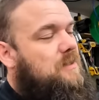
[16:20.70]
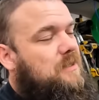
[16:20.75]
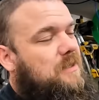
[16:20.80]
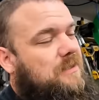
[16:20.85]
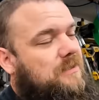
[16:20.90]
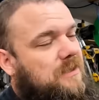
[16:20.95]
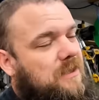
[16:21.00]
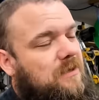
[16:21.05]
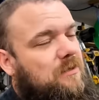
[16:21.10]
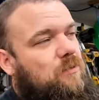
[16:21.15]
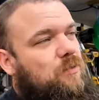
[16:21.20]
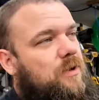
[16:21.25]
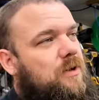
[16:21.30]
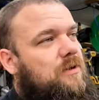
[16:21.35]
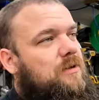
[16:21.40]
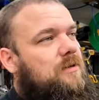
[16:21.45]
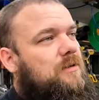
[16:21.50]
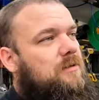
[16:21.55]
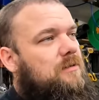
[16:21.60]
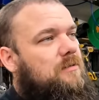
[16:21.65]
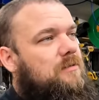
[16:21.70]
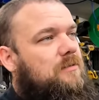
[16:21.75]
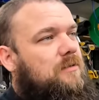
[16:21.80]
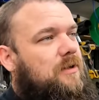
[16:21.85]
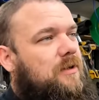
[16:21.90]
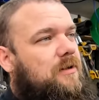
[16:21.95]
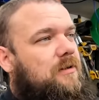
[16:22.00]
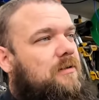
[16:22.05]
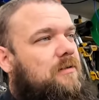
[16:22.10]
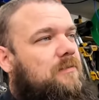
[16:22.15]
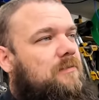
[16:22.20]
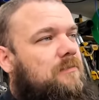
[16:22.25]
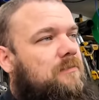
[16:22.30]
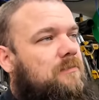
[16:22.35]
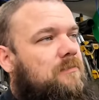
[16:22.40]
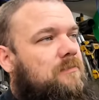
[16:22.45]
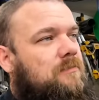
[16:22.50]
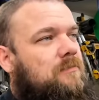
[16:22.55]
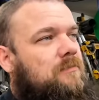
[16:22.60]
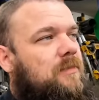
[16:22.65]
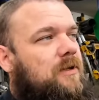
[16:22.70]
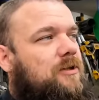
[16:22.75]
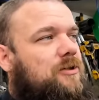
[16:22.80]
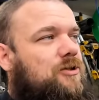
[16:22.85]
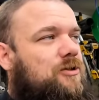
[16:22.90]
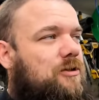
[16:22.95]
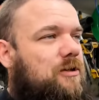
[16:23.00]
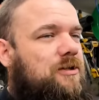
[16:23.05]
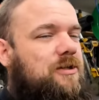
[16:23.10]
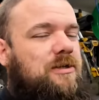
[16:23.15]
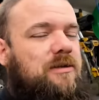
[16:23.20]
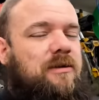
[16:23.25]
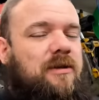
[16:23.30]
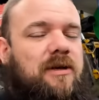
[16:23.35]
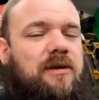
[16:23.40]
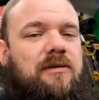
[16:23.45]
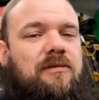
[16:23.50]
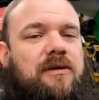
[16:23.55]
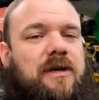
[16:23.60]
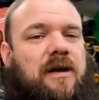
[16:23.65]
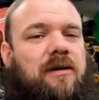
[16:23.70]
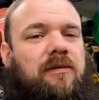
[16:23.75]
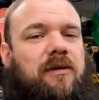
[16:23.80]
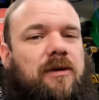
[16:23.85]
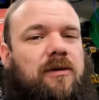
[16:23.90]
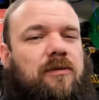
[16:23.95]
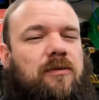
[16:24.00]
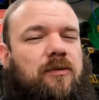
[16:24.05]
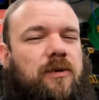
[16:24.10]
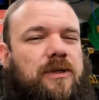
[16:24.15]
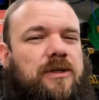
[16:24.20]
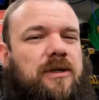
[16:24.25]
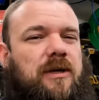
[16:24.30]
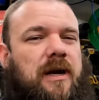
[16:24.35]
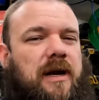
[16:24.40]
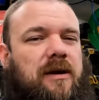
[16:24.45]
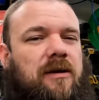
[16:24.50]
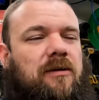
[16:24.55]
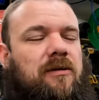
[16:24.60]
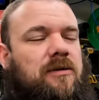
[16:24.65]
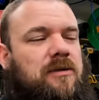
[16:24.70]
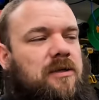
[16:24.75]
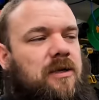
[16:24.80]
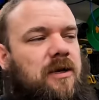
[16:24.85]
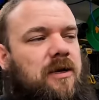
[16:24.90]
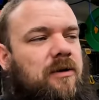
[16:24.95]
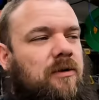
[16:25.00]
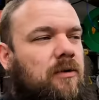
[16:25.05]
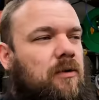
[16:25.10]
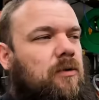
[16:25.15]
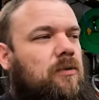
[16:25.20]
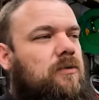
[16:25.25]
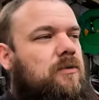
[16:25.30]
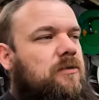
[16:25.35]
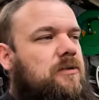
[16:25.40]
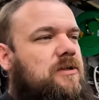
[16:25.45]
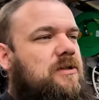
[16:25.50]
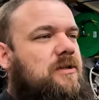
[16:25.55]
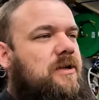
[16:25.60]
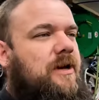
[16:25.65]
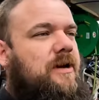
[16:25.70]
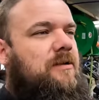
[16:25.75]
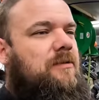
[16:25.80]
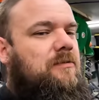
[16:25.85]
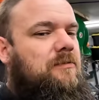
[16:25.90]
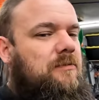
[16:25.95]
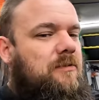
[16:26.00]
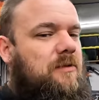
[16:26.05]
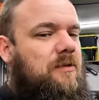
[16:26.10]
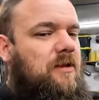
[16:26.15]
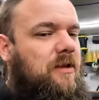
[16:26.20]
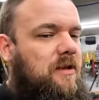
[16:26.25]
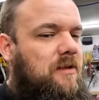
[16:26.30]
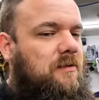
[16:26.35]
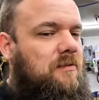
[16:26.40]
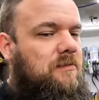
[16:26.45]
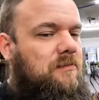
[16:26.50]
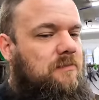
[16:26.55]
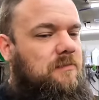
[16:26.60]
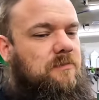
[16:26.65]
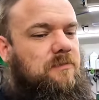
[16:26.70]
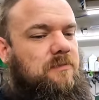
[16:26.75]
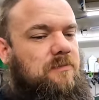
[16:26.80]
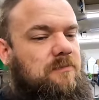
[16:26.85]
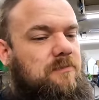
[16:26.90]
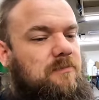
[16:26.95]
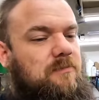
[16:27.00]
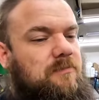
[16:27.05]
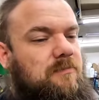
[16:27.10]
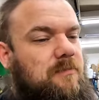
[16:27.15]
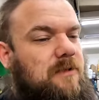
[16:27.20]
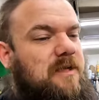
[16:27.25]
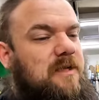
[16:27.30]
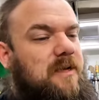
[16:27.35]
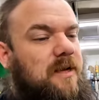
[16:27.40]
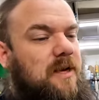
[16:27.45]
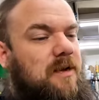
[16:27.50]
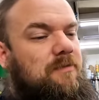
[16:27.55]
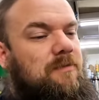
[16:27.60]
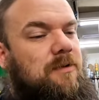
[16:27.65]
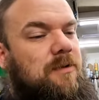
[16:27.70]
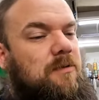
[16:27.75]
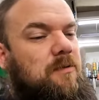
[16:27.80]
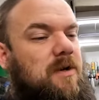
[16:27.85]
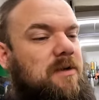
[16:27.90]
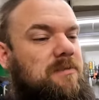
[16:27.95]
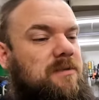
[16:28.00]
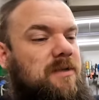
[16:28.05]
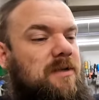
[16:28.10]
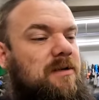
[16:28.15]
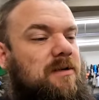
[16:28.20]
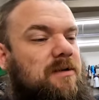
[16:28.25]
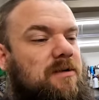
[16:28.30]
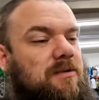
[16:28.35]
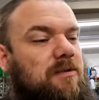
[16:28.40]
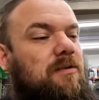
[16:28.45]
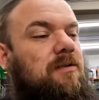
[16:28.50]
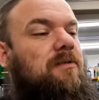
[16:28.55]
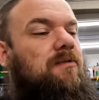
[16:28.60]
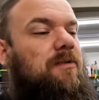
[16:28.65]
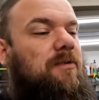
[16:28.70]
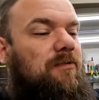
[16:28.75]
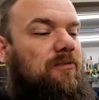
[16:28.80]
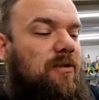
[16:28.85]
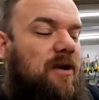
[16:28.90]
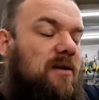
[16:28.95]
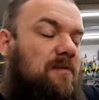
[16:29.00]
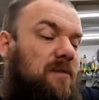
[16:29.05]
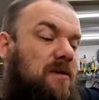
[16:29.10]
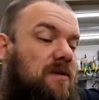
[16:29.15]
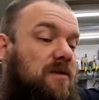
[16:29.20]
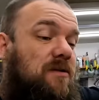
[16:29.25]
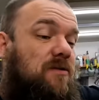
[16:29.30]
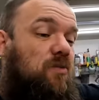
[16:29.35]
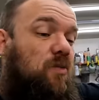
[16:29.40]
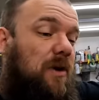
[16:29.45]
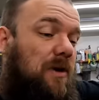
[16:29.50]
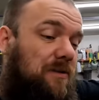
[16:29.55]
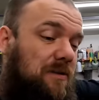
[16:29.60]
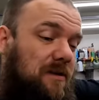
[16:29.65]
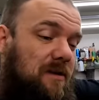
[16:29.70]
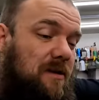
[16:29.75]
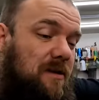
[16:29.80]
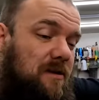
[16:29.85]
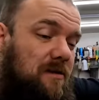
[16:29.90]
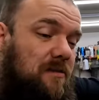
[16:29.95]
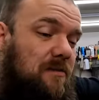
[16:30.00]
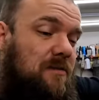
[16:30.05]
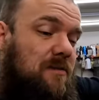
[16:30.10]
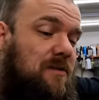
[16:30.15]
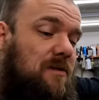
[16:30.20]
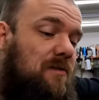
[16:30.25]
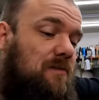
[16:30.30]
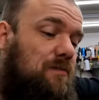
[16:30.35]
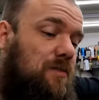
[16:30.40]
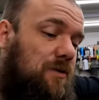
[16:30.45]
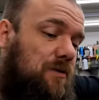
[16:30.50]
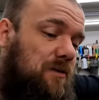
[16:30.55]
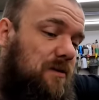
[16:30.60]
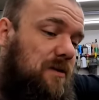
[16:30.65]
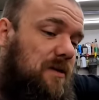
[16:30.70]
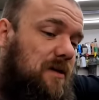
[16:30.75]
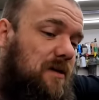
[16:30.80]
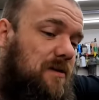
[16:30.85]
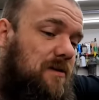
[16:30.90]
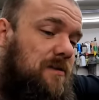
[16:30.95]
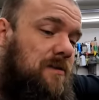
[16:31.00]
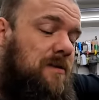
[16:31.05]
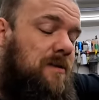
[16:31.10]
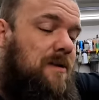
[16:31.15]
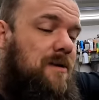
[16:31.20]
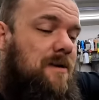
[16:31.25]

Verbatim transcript: It's kind of weird. Their instruction thing you download, which it kind of looks like an older styled thing that they have on their website because all of the framing is welded together instead of bolted together.